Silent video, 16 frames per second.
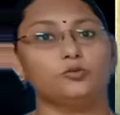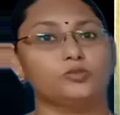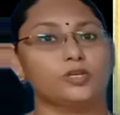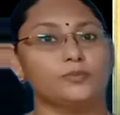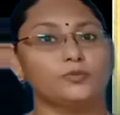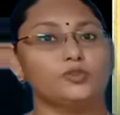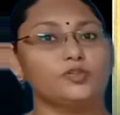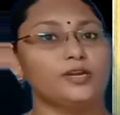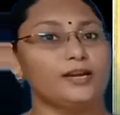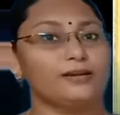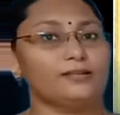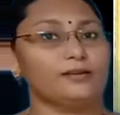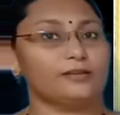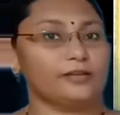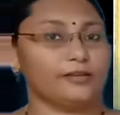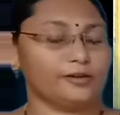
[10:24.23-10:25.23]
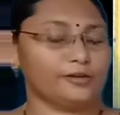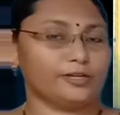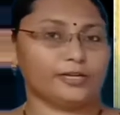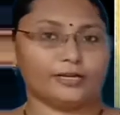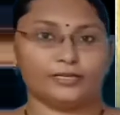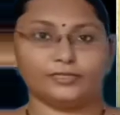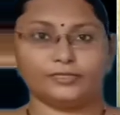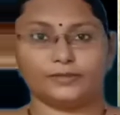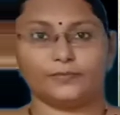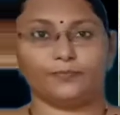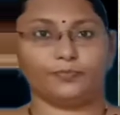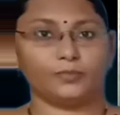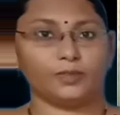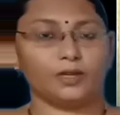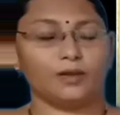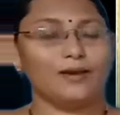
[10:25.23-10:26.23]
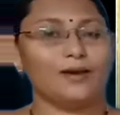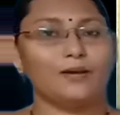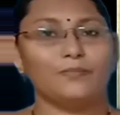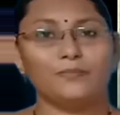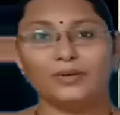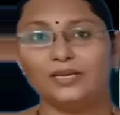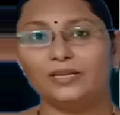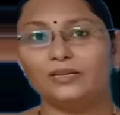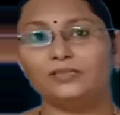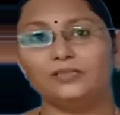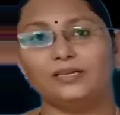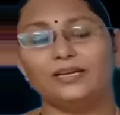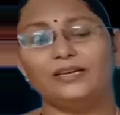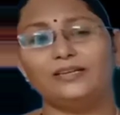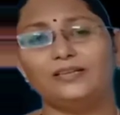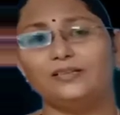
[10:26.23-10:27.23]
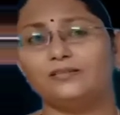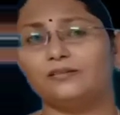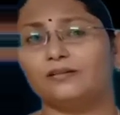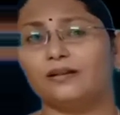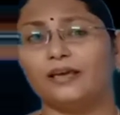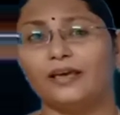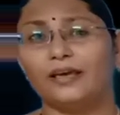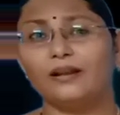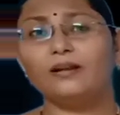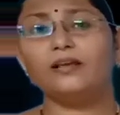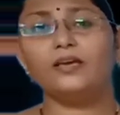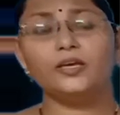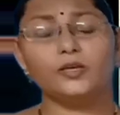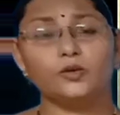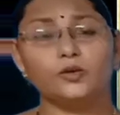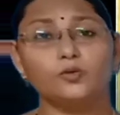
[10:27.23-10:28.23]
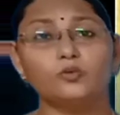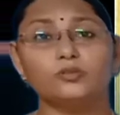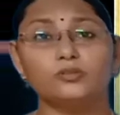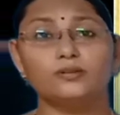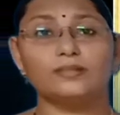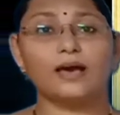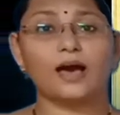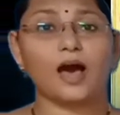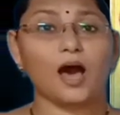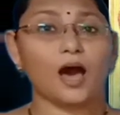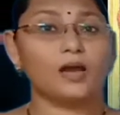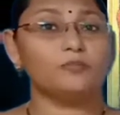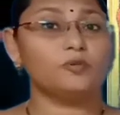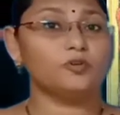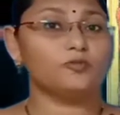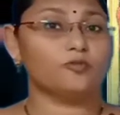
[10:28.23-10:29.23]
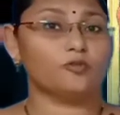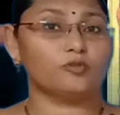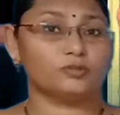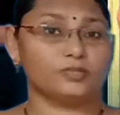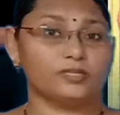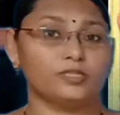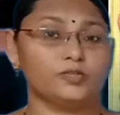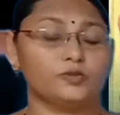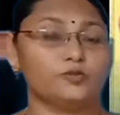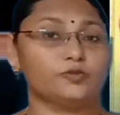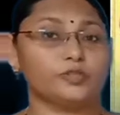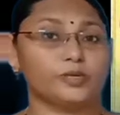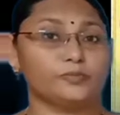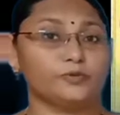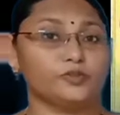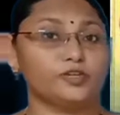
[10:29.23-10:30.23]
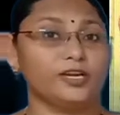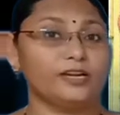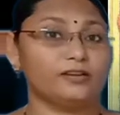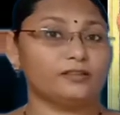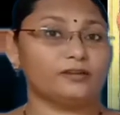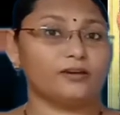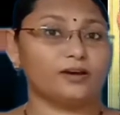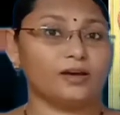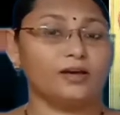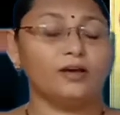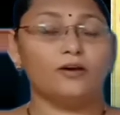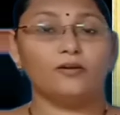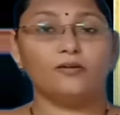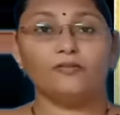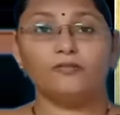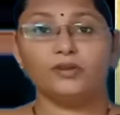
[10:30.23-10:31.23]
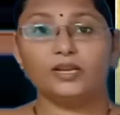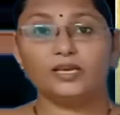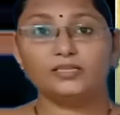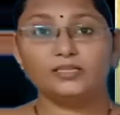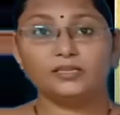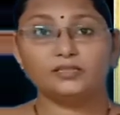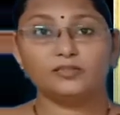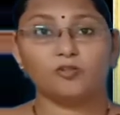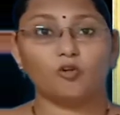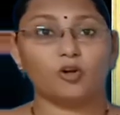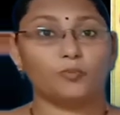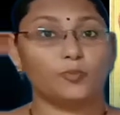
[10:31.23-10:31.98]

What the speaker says: to subjugate the territories. Means it is rarely used the armed forces to subjugate the villages or